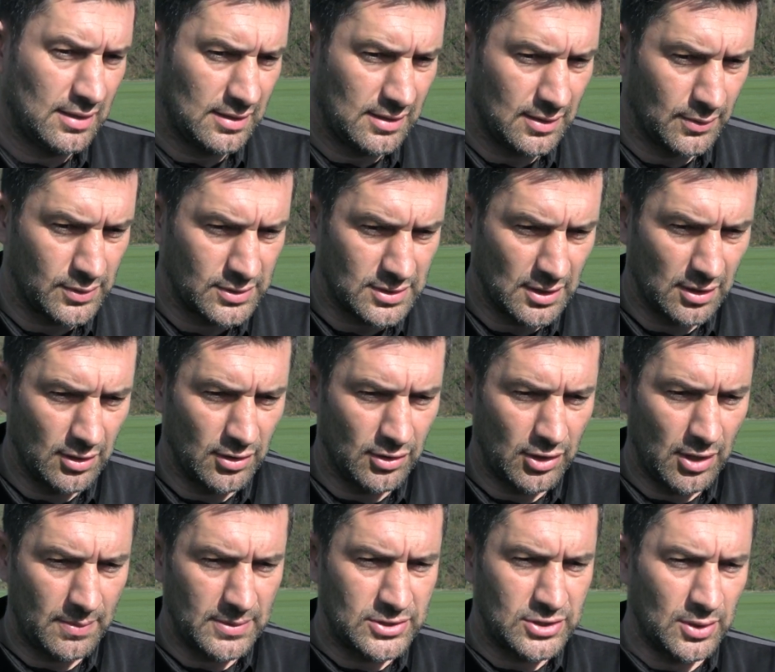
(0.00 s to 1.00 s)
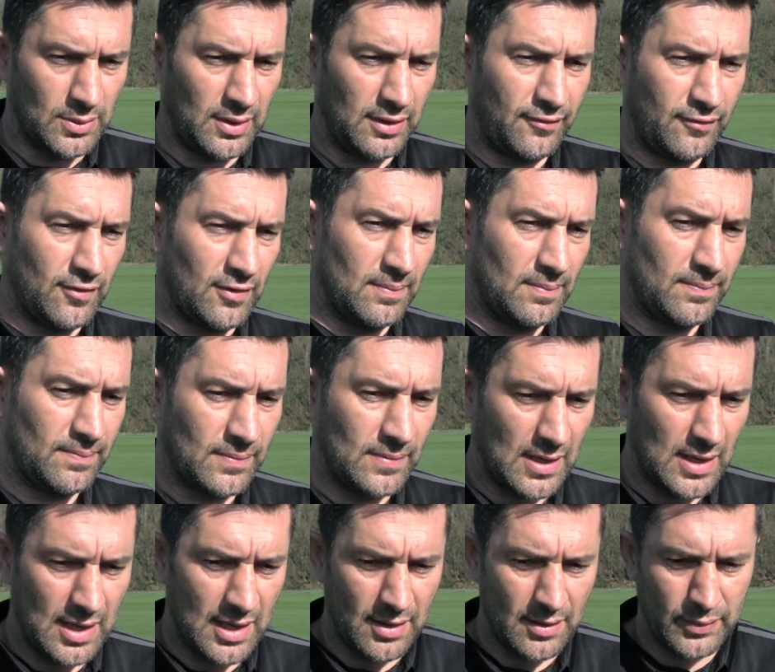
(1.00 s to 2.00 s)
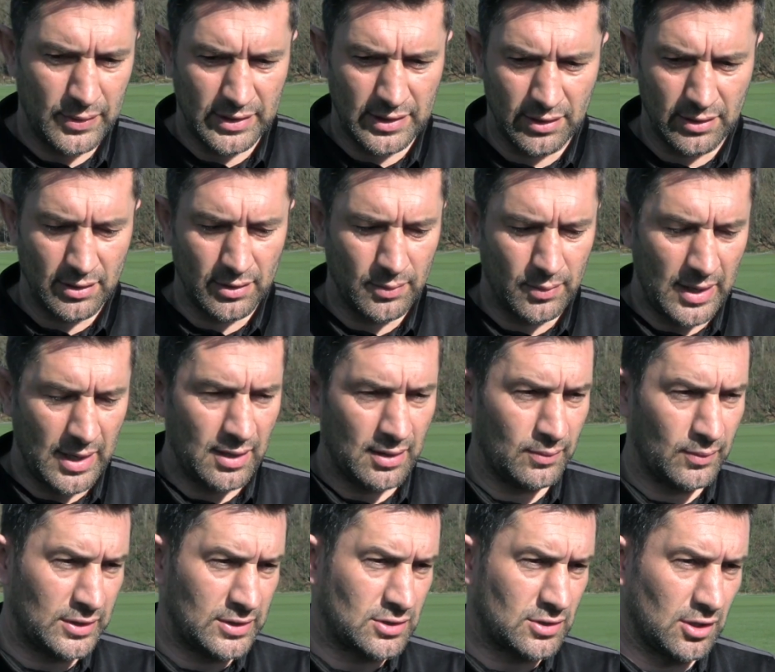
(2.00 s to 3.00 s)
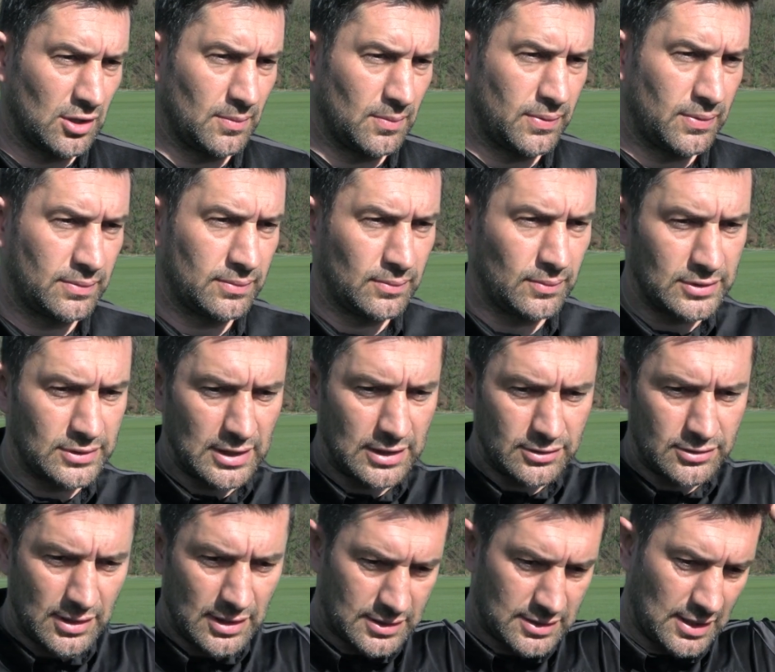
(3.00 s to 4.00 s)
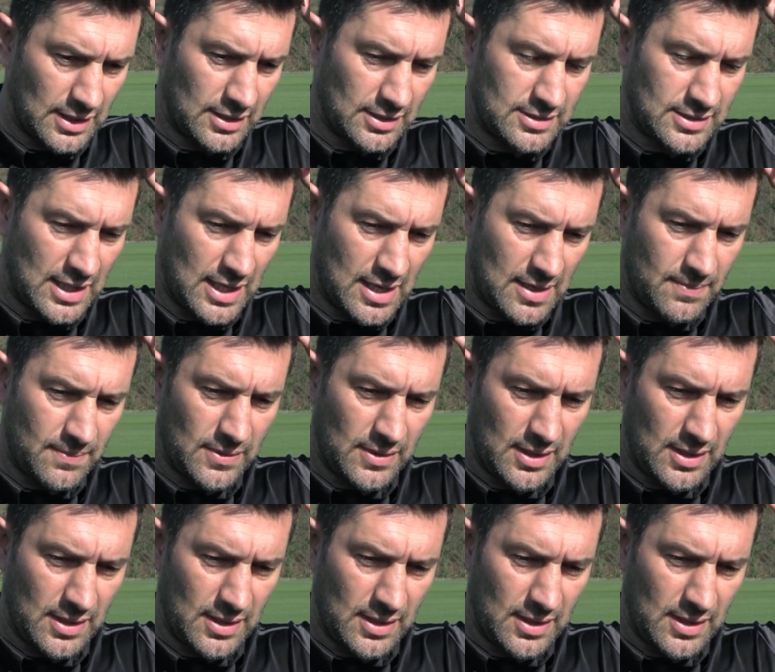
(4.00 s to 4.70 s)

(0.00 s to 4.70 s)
there was a loan opportunity for him. We didn't know which club was interested at the time.